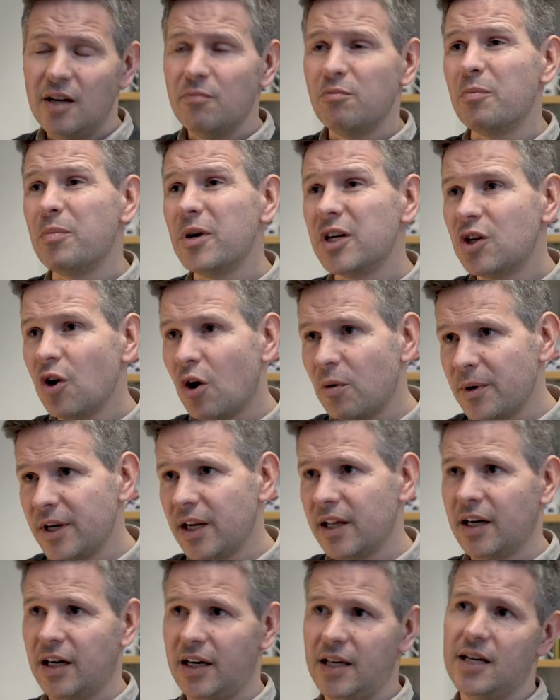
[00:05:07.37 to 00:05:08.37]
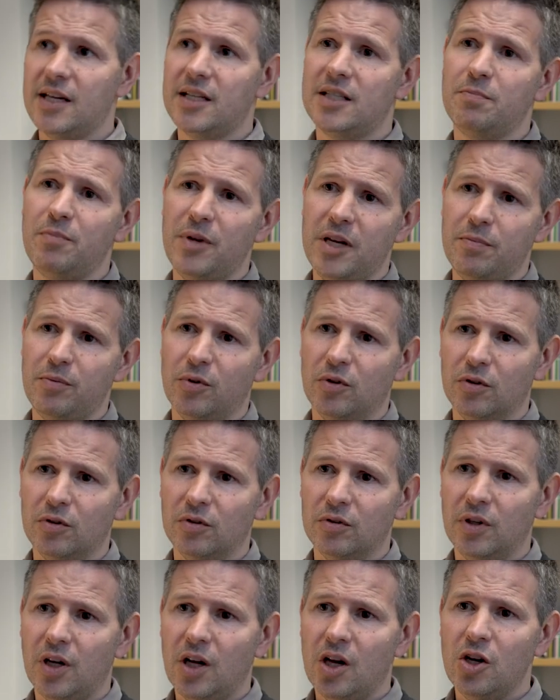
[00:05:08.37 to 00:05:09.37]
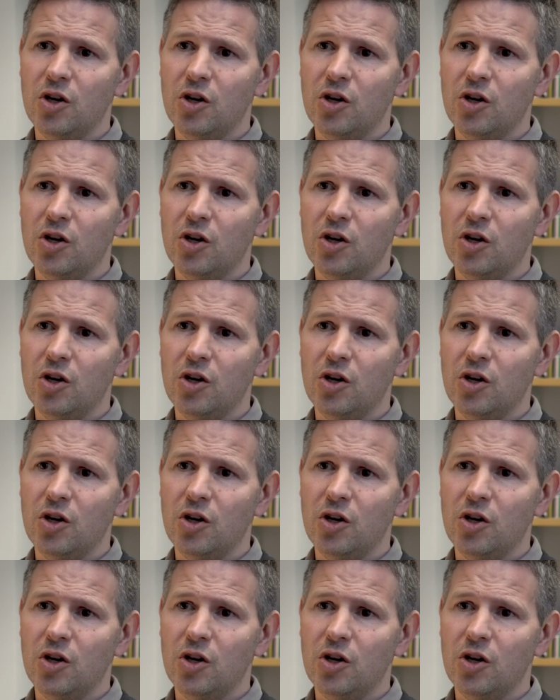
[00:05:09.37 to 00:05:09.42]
But predominantly, it's people